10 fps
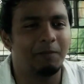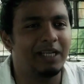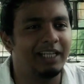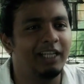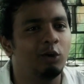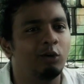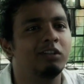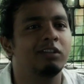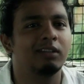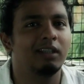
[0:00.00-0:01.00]
especially
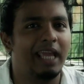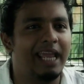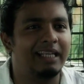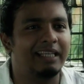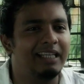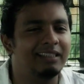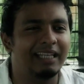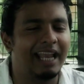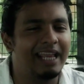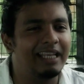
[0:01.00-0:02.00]
those 80s
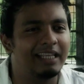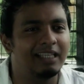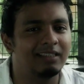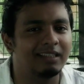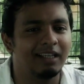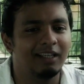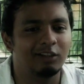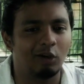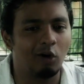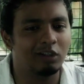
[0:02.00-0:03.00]
and 90s
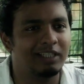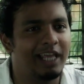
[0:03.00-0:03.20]
songs